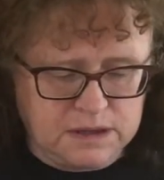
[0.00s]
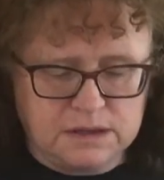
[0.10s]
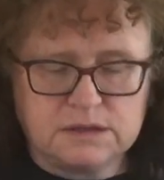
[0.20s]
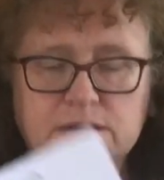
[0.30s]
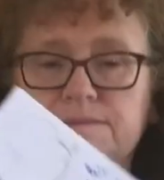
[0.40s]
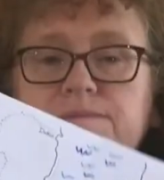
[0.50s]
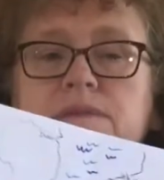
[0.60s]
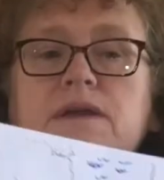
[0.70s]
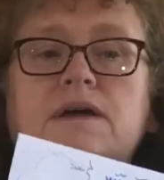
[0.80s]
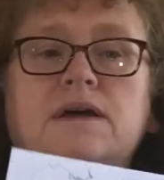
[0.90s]
So,
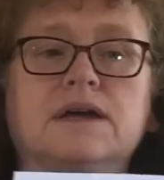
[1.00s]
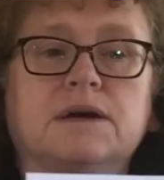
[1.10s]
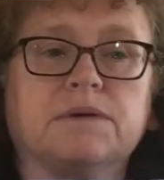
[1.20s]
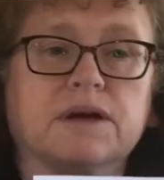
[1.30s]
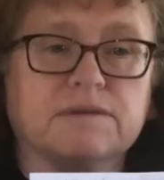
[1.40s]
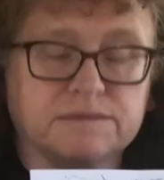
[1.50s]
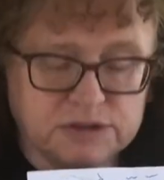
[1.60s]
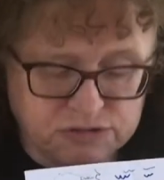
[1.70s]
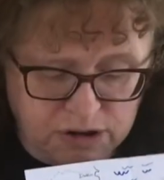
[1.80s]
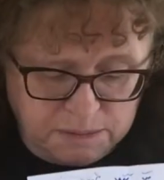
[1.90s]
here we go.
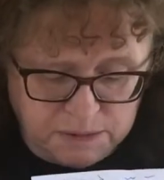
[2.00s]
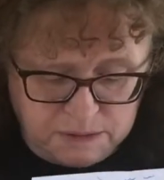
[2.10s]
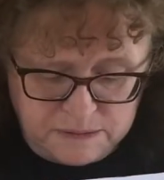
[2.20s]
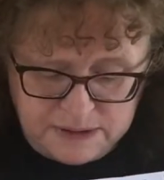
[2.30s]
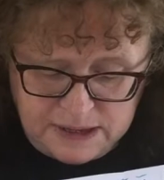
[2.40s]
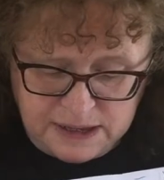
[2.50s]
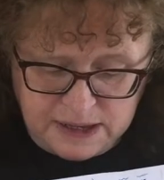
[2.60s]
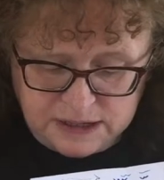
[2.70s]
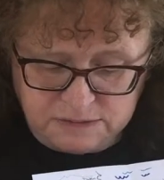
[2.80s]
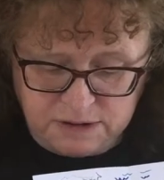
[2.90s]
Strongbow
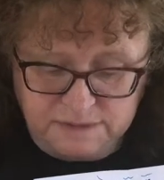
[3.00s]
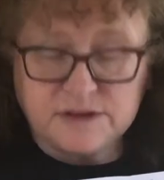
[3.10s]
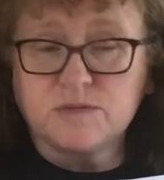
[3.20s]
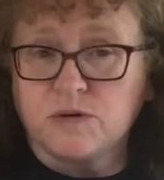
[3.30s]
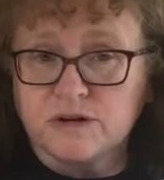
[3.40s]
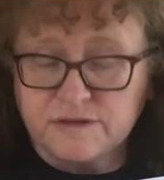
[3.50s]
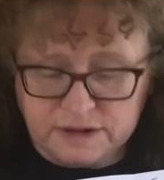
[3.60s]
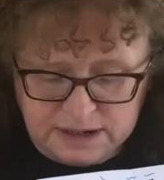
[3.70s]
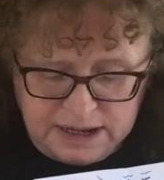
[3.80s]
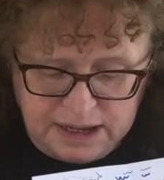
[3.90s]
has arrived at Waterford.